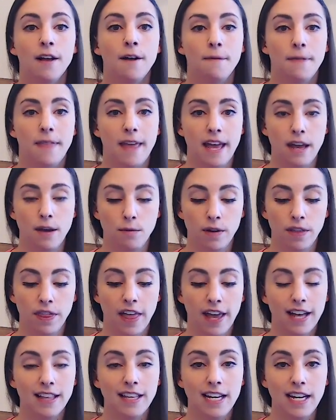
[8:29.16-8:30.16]

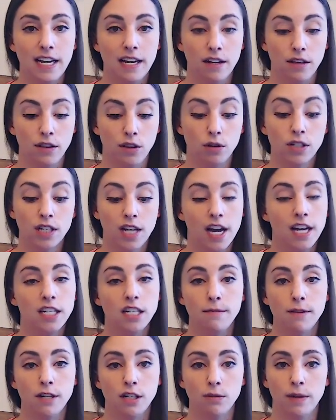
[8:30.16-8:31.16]
those
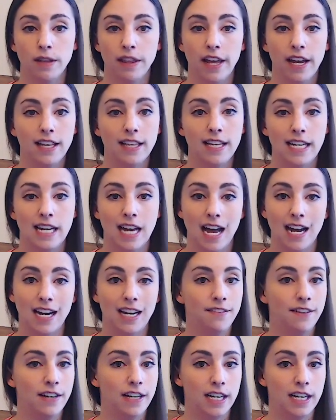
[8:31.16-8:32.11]
customers would likely not even